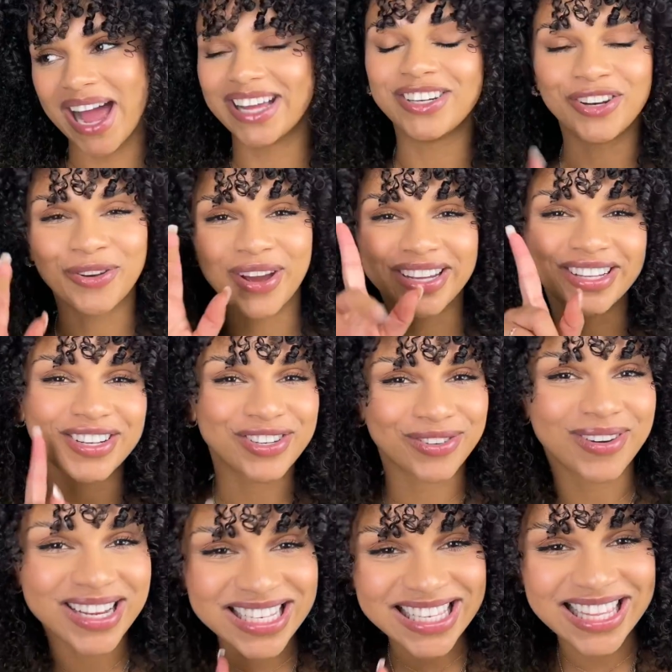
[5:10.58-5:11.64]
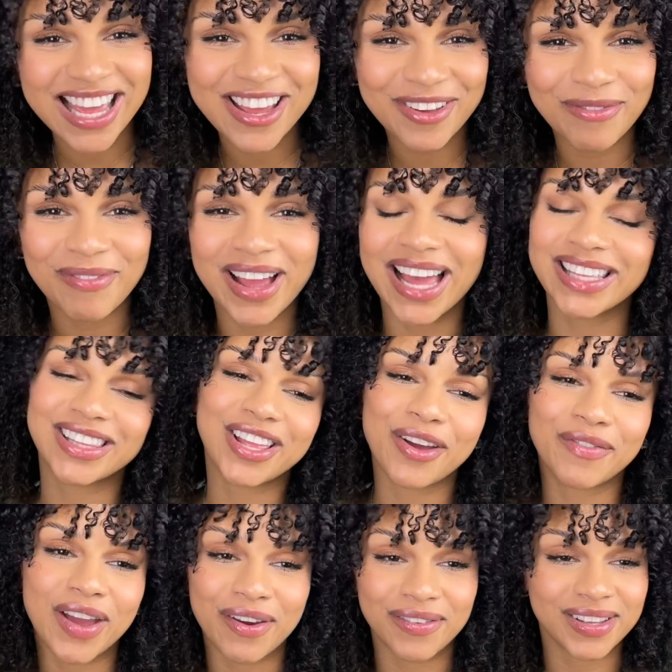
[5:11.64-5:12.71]
knew I could trust them. I love
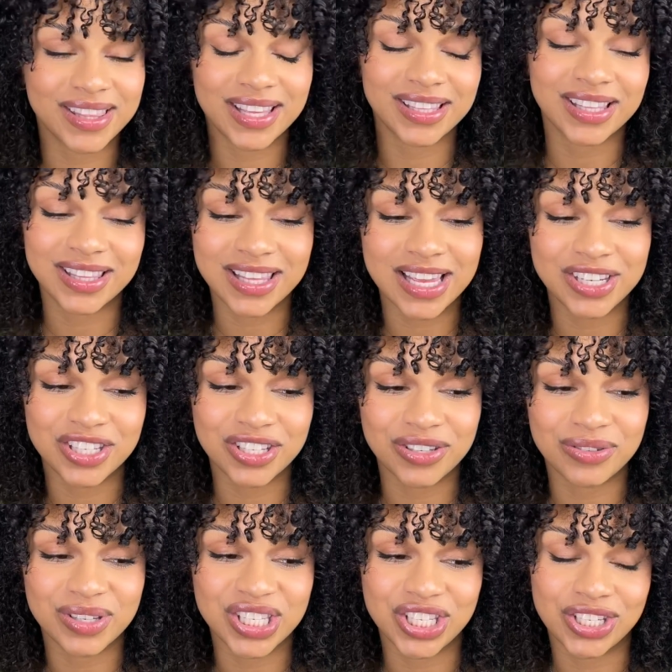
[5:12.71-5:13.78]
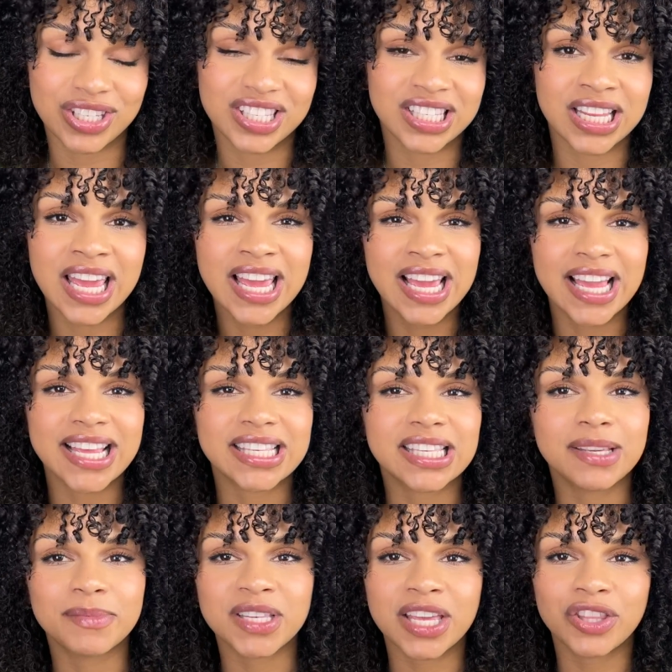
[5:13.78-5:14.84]
everything that they do. It's just, it
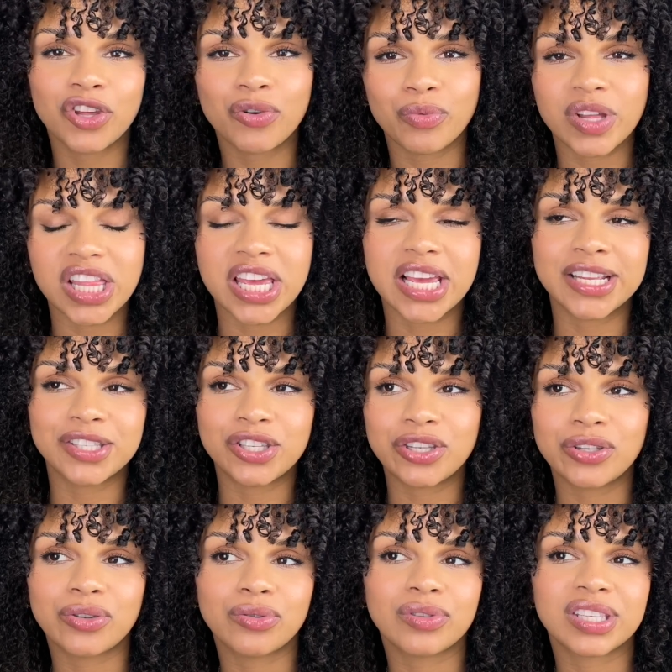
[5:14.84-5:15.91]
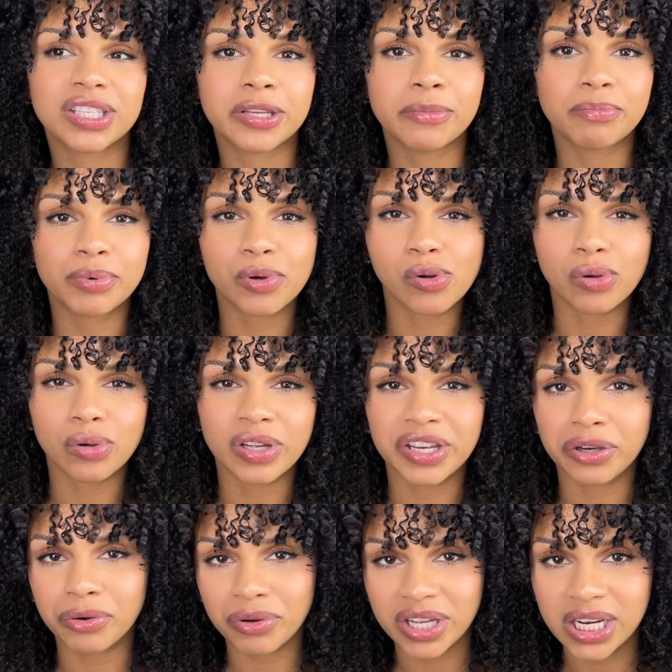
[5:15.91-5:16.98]
seems like they're really into simple
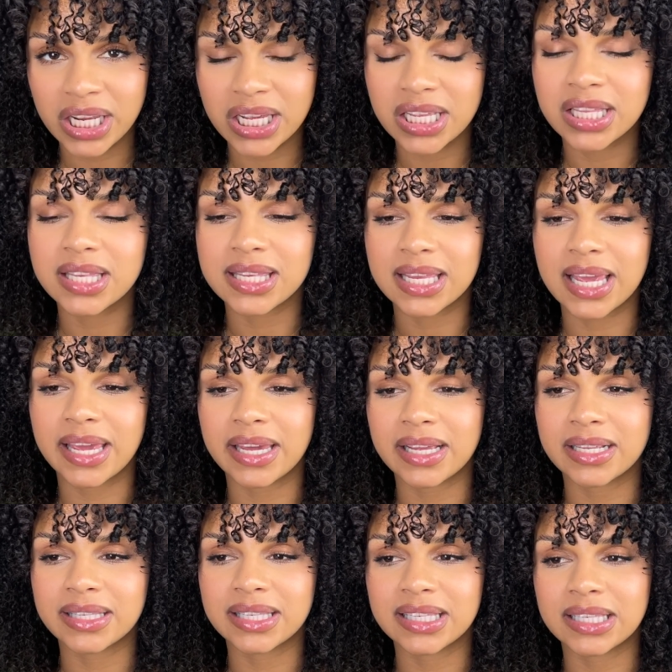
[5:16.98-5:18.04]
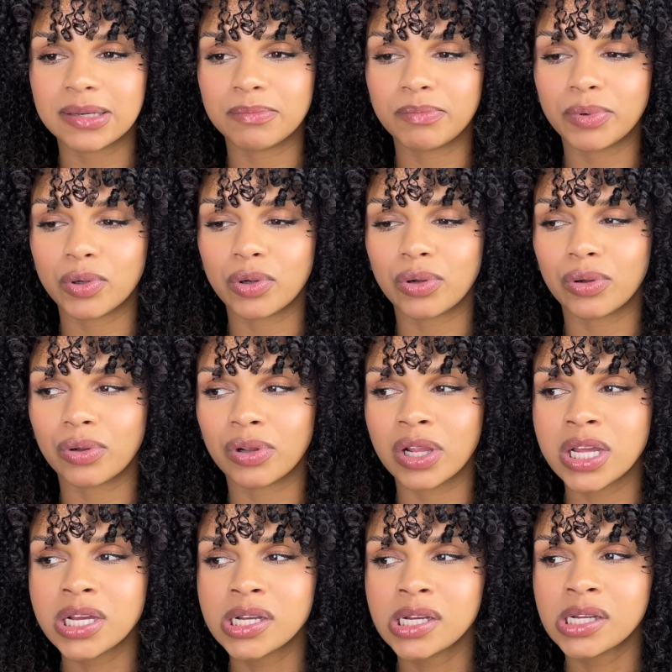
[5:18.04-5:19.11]
ingredients and simple
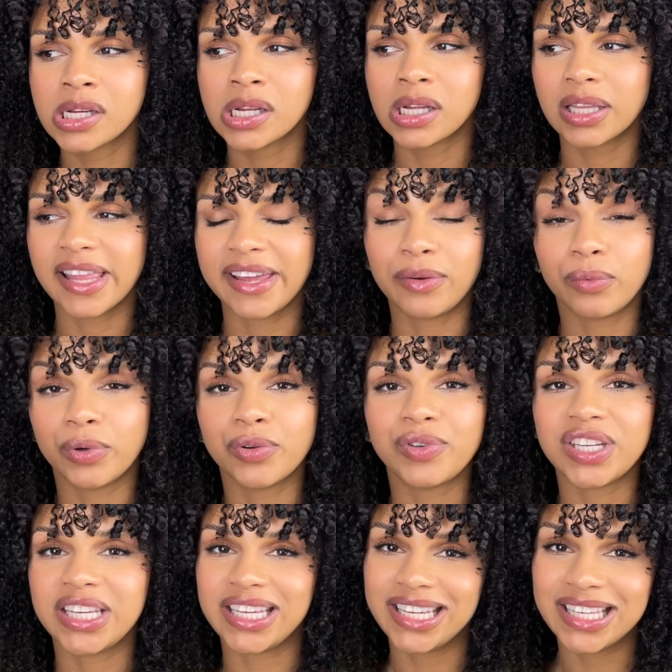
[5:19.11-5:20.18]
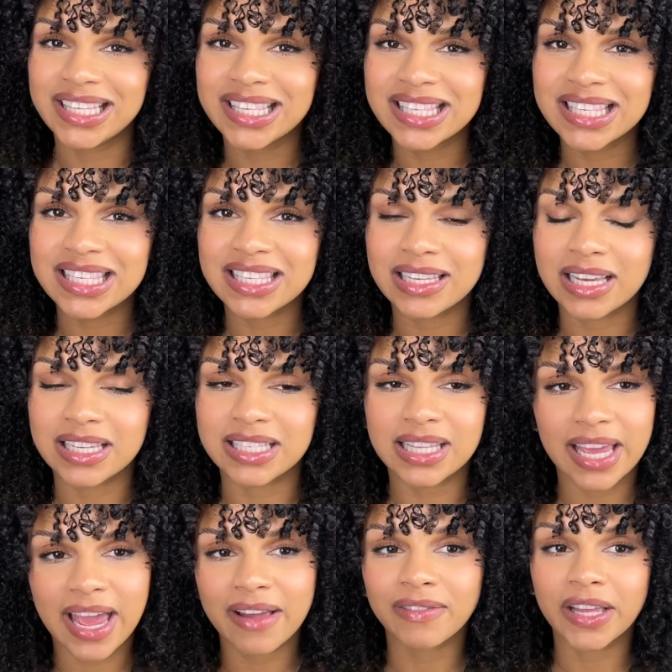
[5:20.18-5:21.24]
like routines, because they
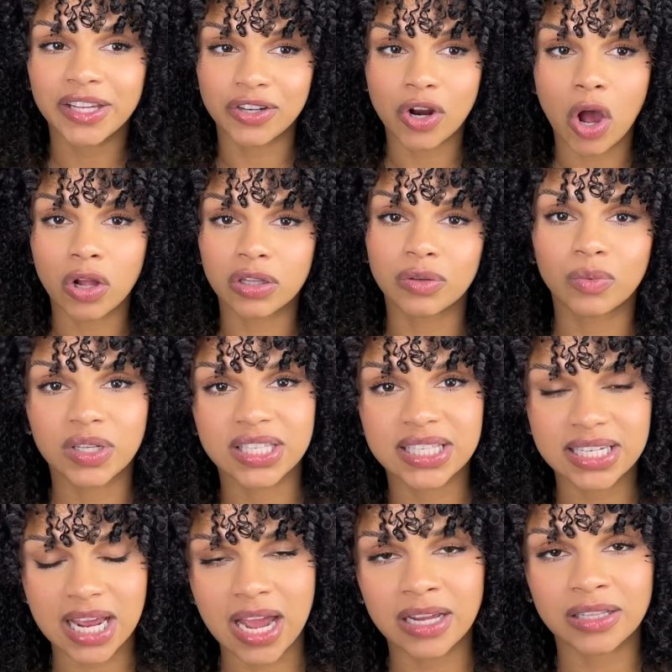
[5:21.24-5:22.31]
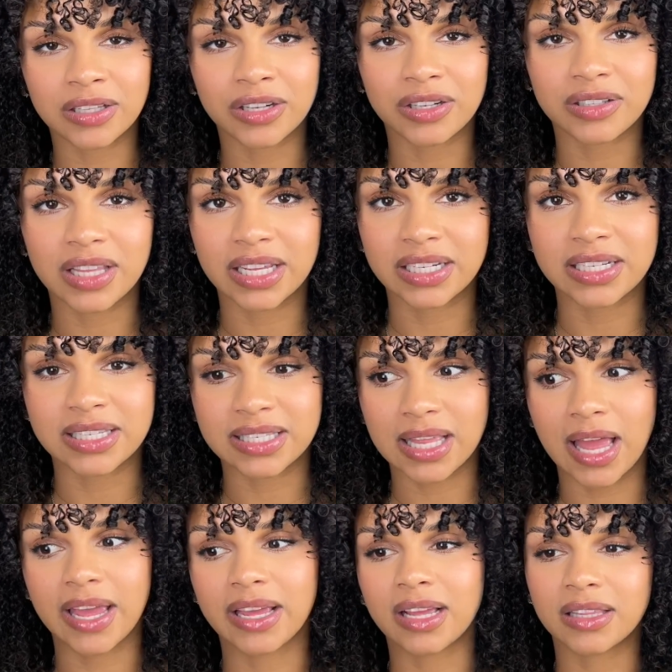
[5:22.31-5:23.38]
have like an all-in-one styler that is
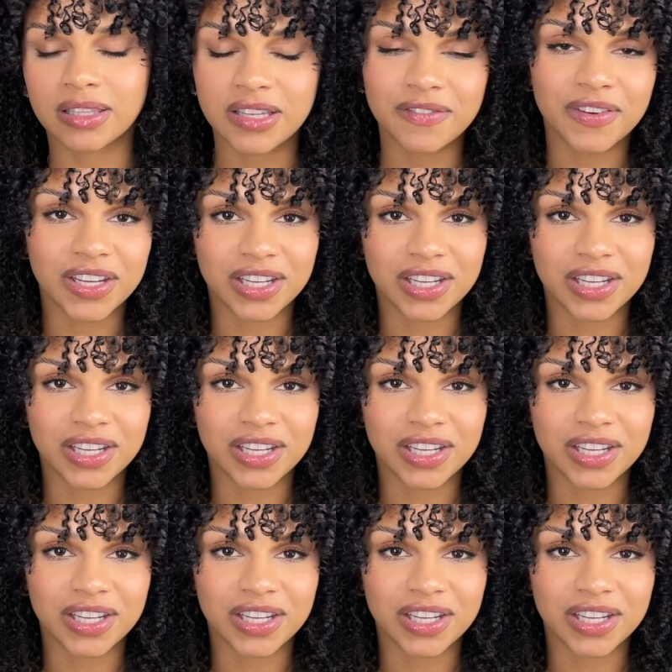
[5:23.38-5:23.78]
like a leave-in